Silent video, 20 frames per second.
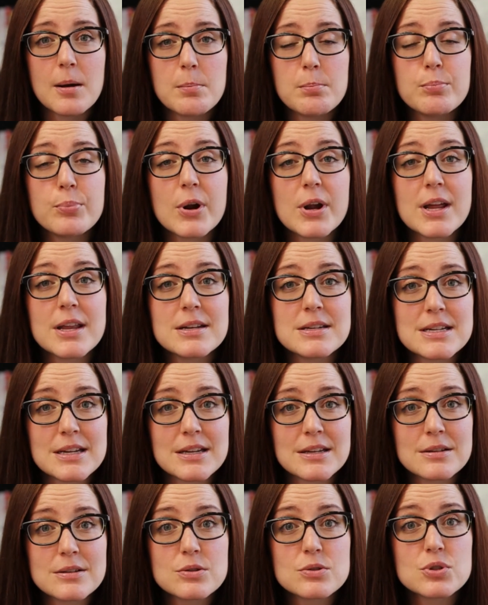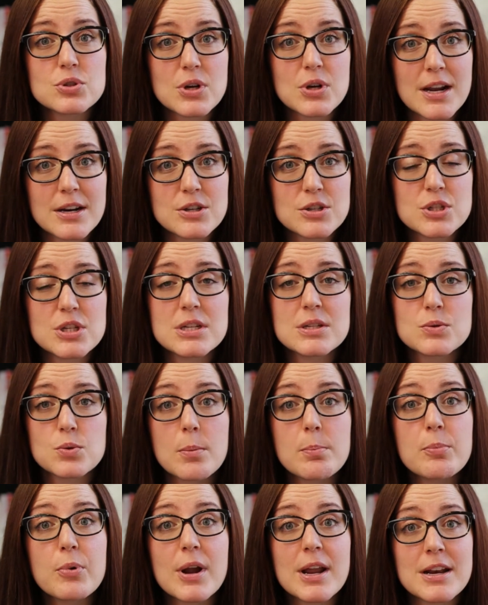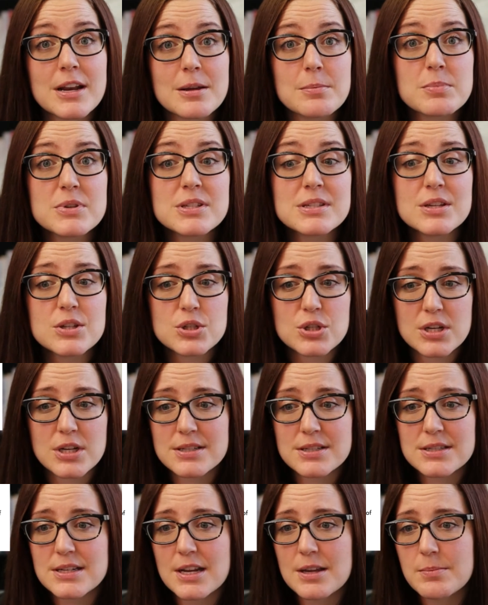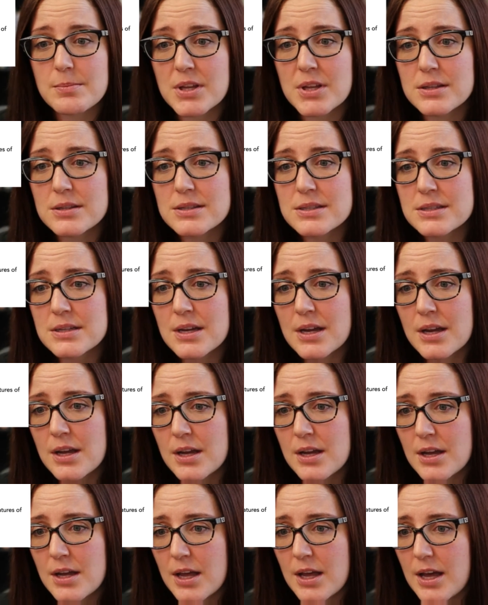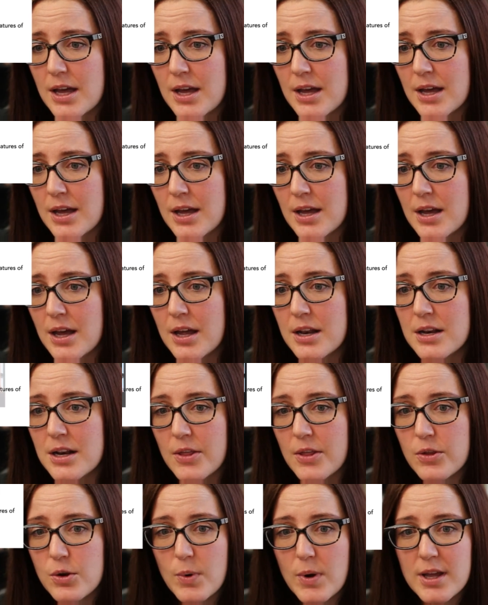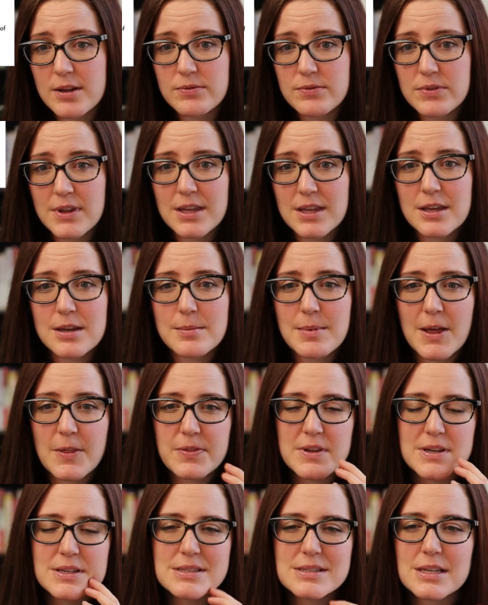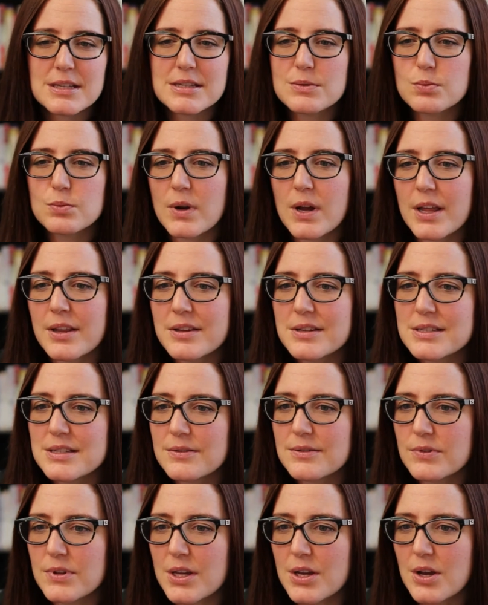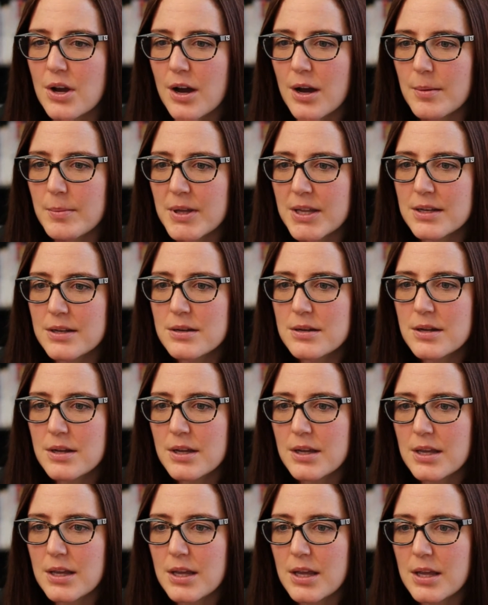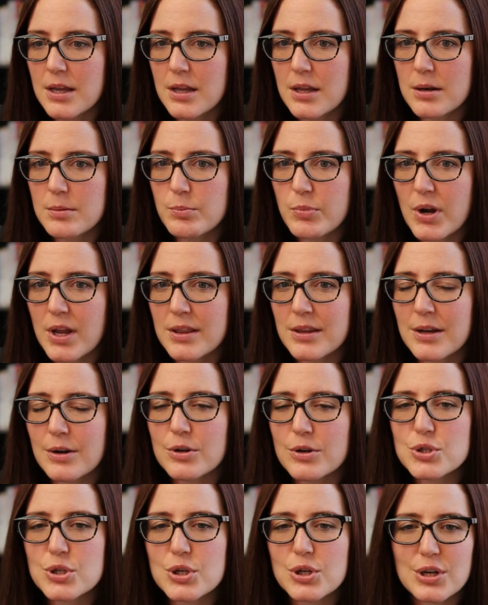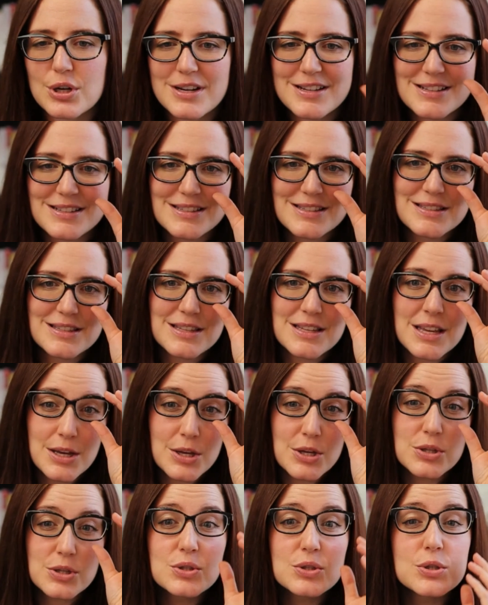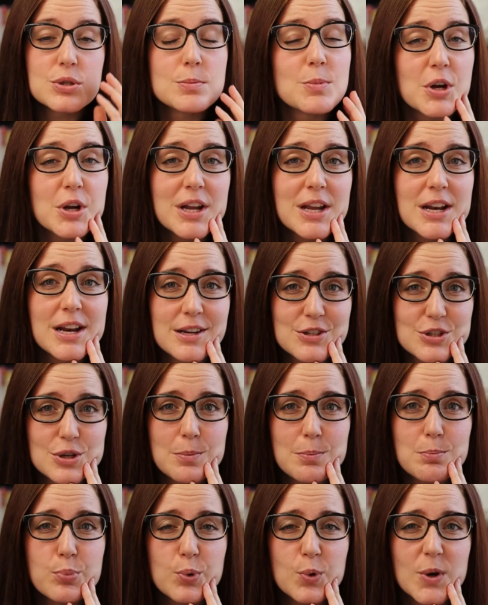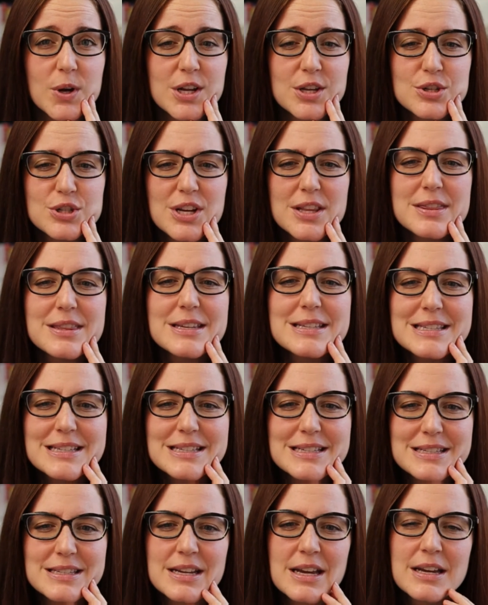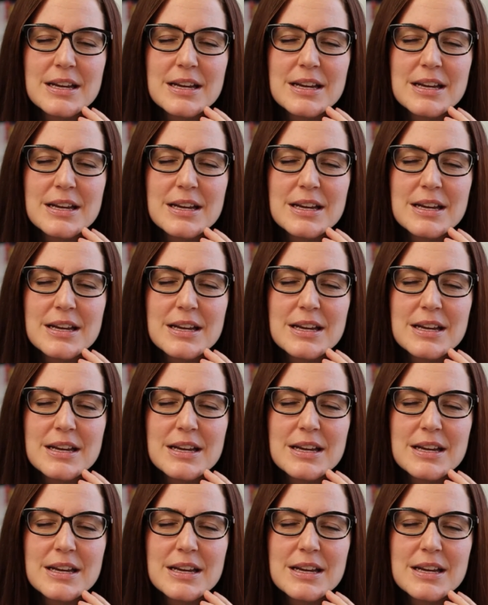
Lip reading: branding strategies or branding positioning statements. Another way of thinking about this that's relatively common in brand literature is the consumer connection bridge. And this is